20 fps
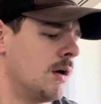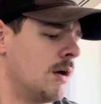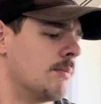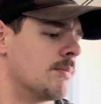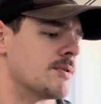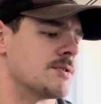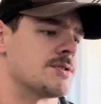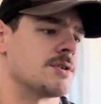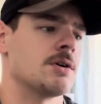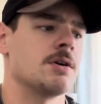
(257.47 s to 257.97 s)

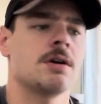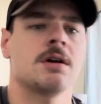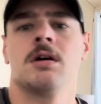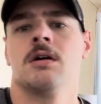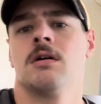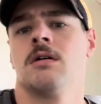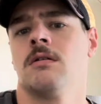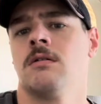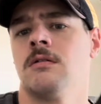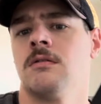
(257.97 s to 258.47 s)
Berserk,
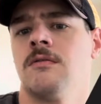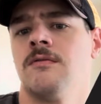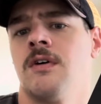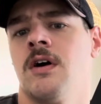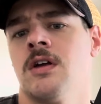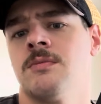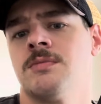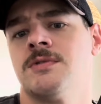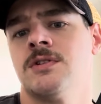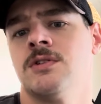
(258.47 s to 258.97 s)

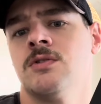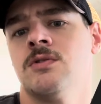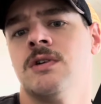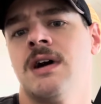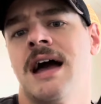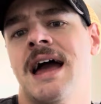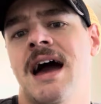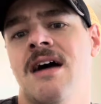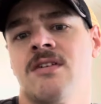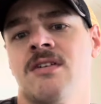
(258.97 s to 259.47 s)
Volume 2.
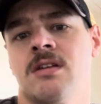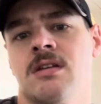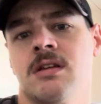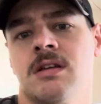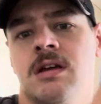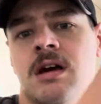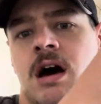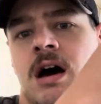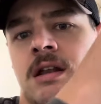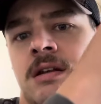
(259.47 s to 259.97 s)
I
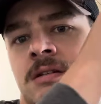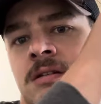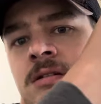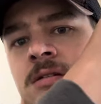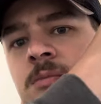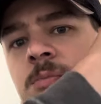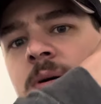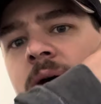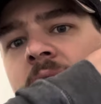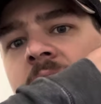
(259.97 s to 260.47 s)
haven't
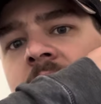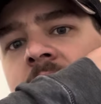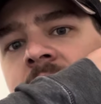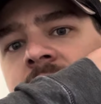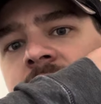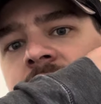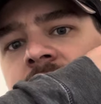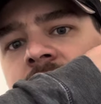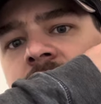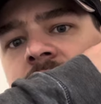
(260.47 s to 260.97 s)
gotten
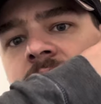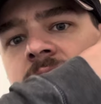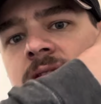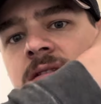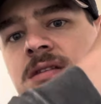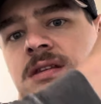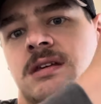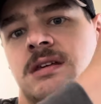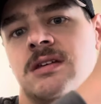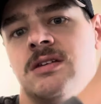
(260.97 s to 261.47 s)
past
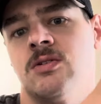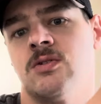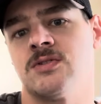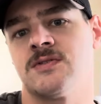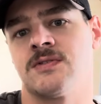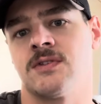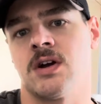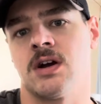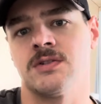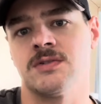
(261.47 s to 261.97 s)
the
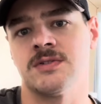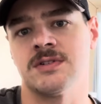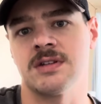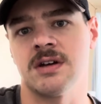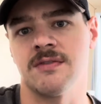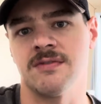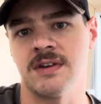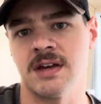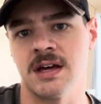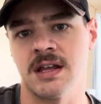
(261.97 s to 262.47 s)
Nosferatu
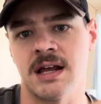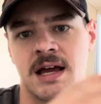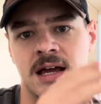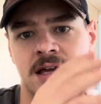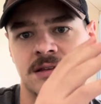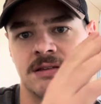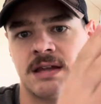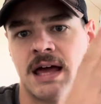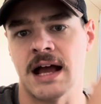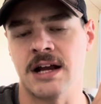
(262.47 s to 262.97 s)
stuff yet. I
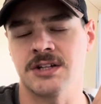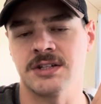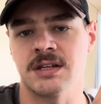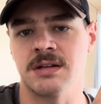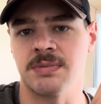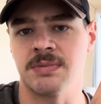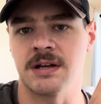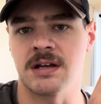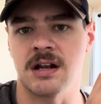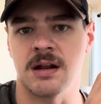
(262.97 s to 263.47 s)
actually
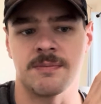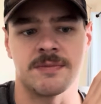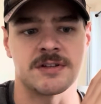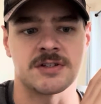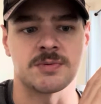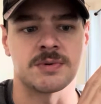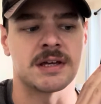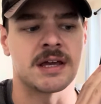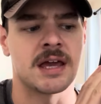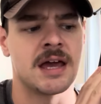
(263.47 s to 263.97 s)
didn't pick it up
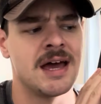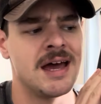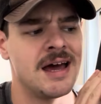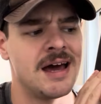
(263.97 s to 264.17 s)
this week.